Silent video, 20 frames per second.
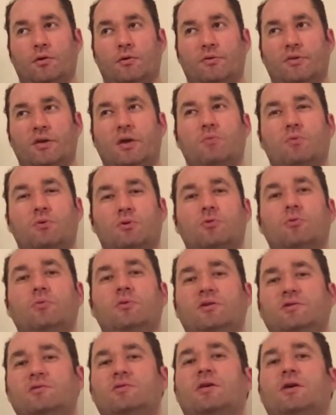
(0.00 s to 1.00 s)
They were
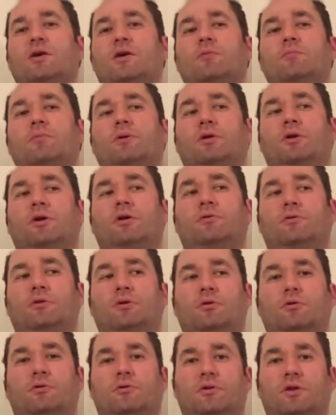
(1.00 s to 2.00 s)
always there, but I
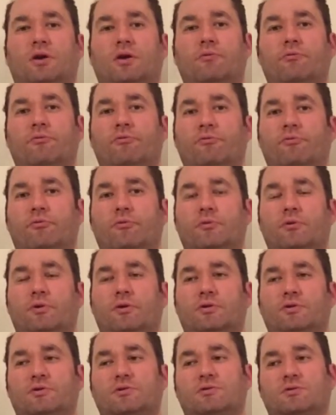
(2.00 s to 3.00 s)
think
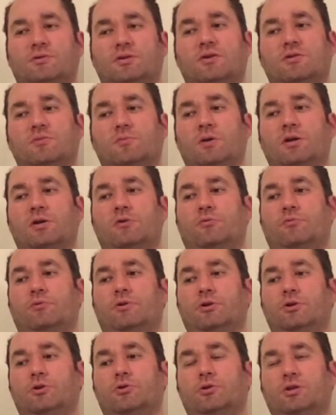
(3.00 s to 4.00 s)
there's been a
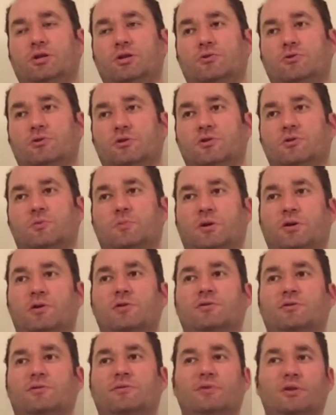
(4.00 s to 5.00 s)
renewed interest
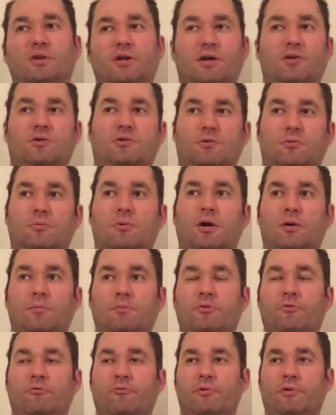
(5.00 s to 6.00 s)
because of the natural wine
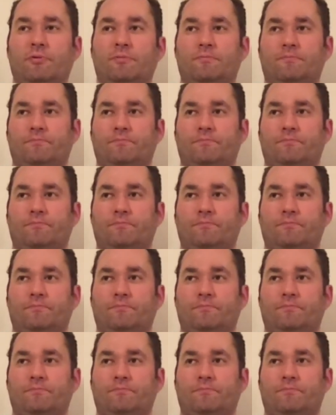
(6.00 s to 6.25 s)
movement.